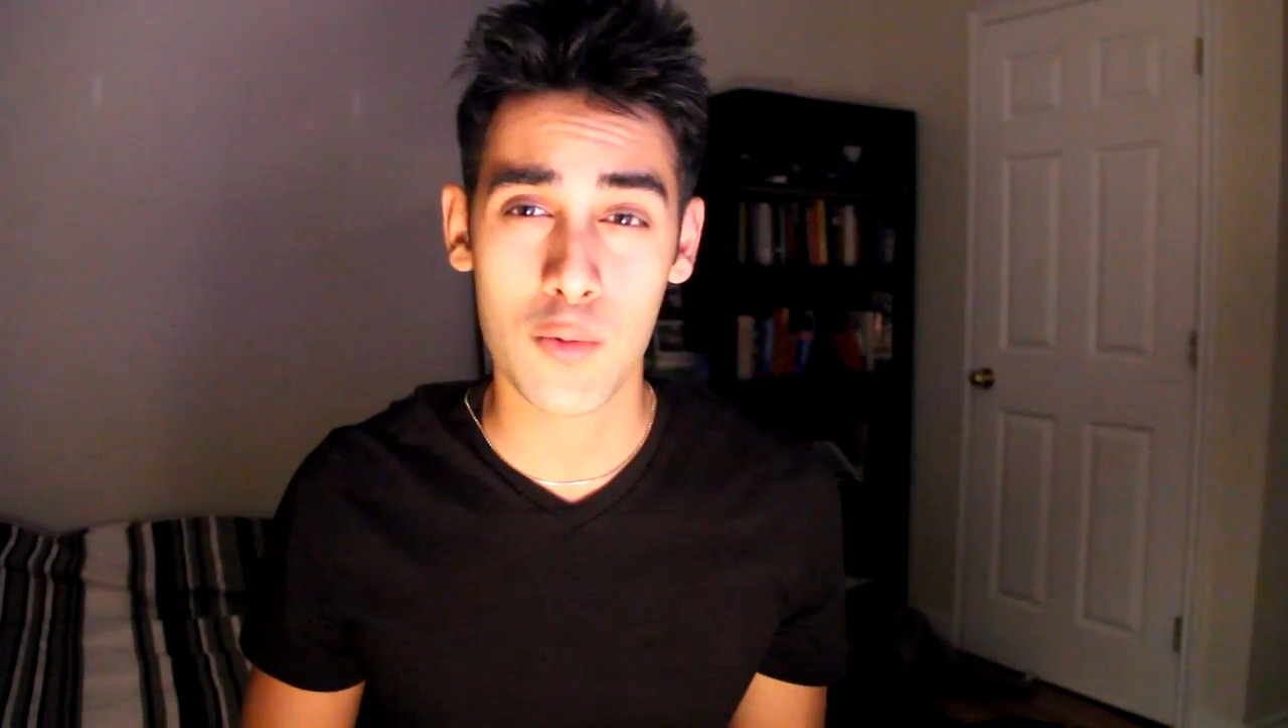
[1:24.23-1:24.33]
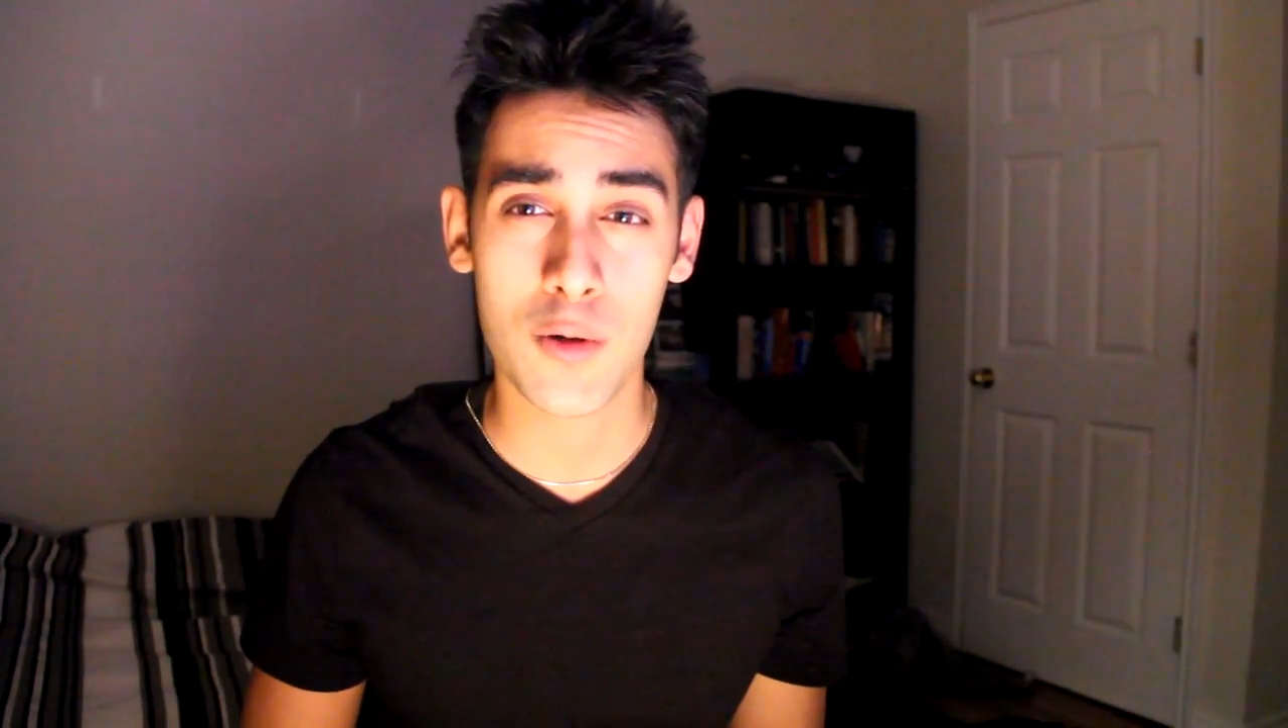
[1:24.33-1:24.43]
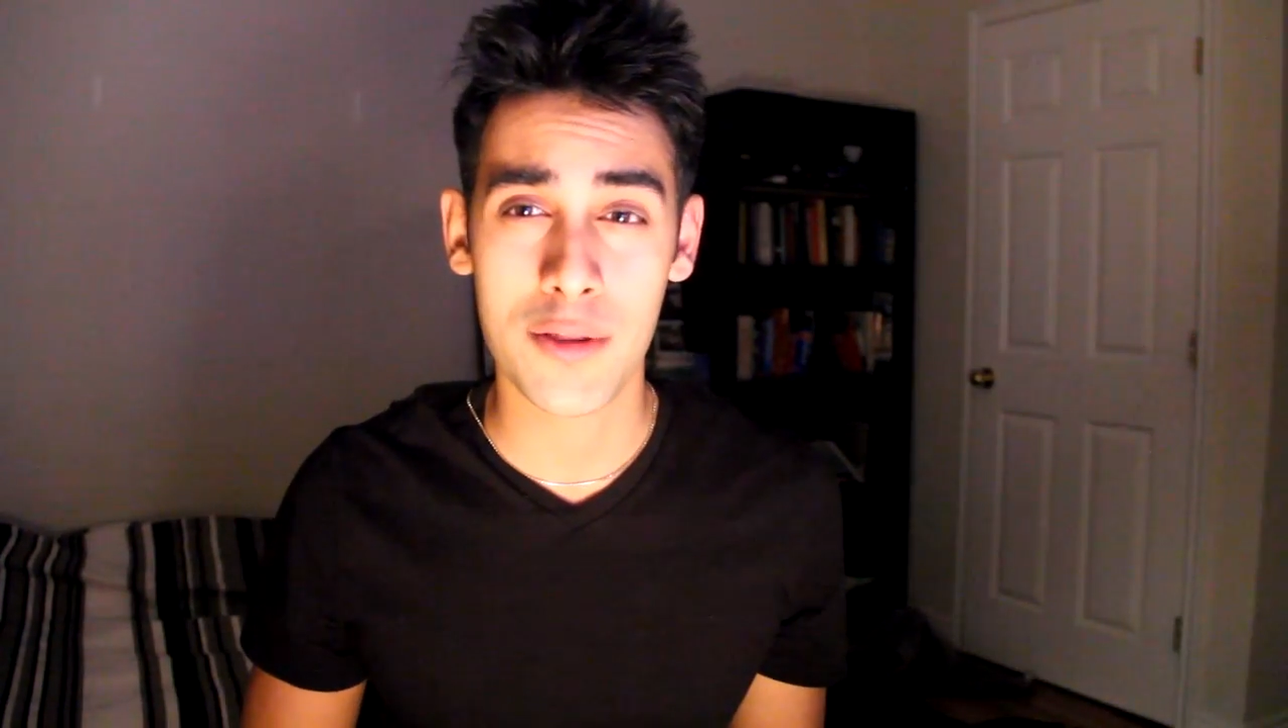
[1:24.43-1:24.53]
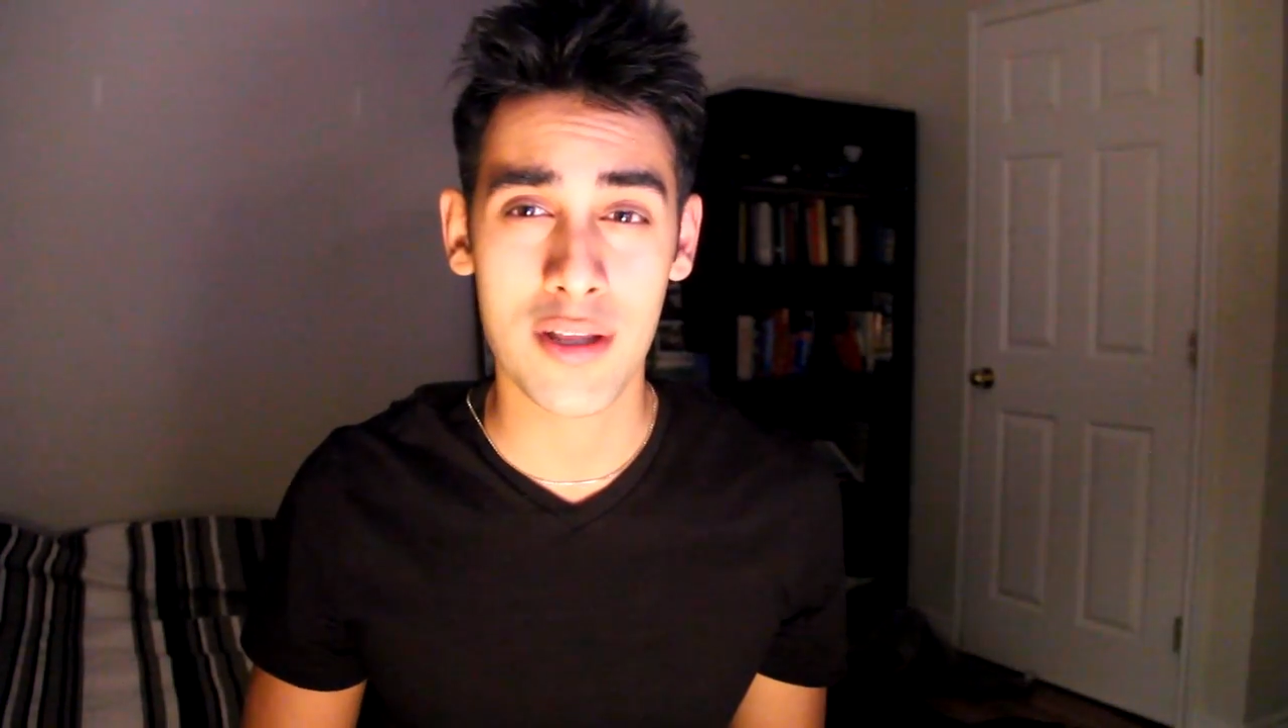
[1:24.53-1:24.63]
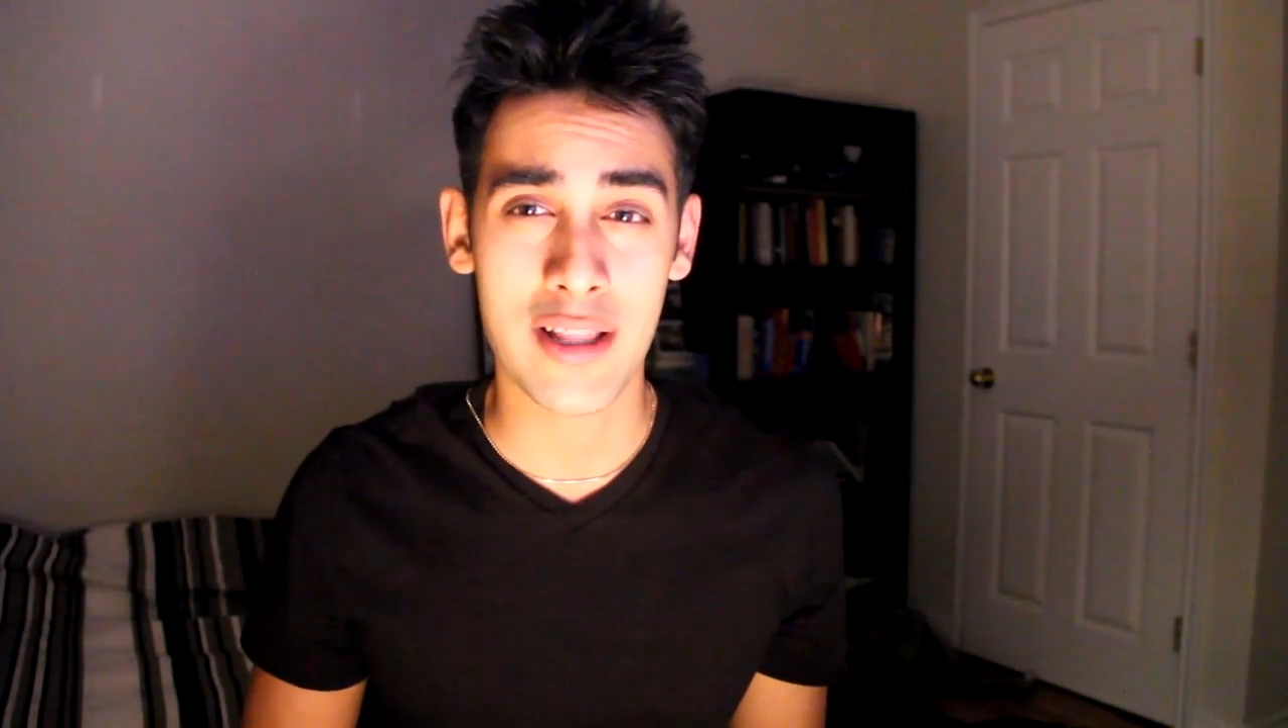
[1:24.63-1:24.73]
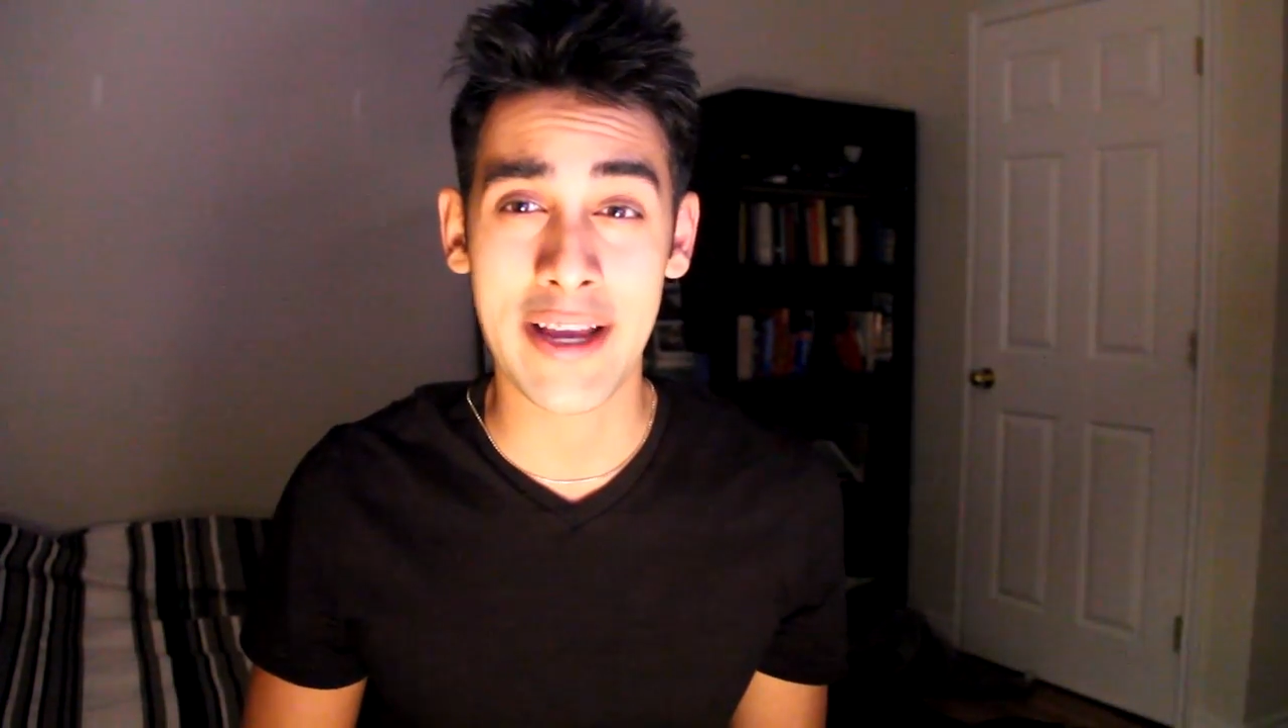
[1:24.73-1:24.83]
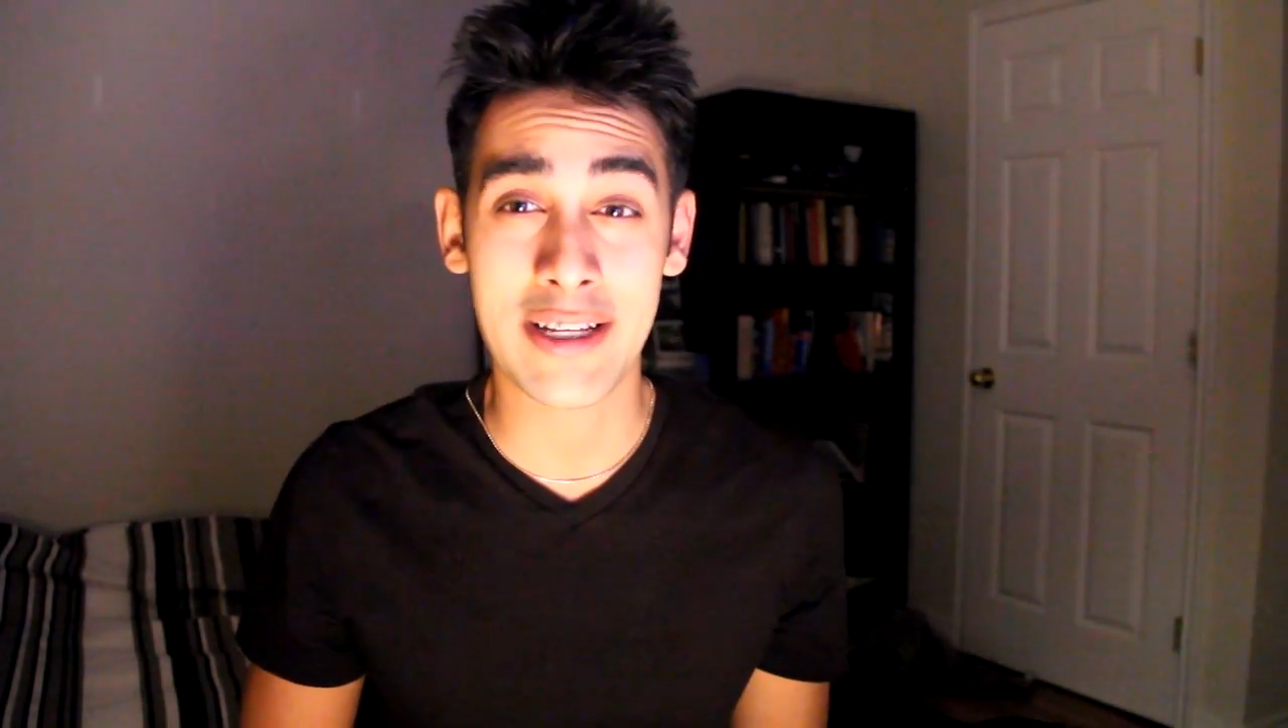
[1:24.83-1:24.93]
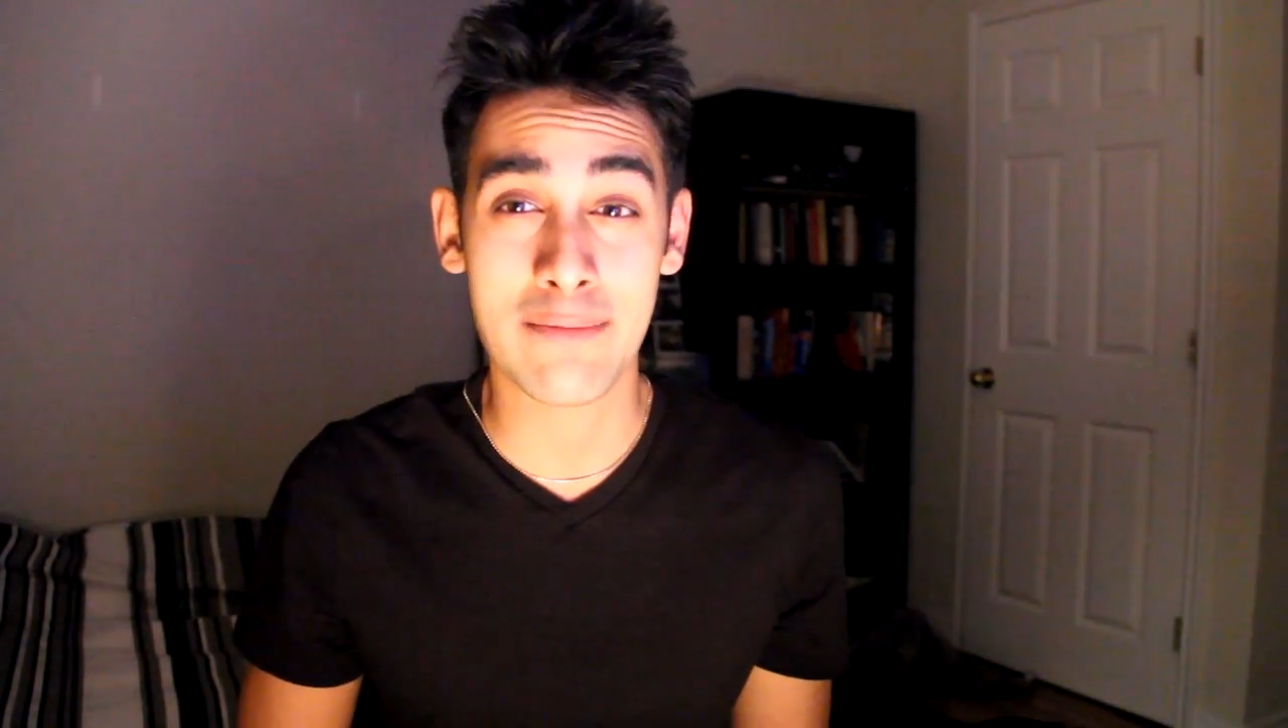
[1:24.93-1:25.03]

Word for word: world that like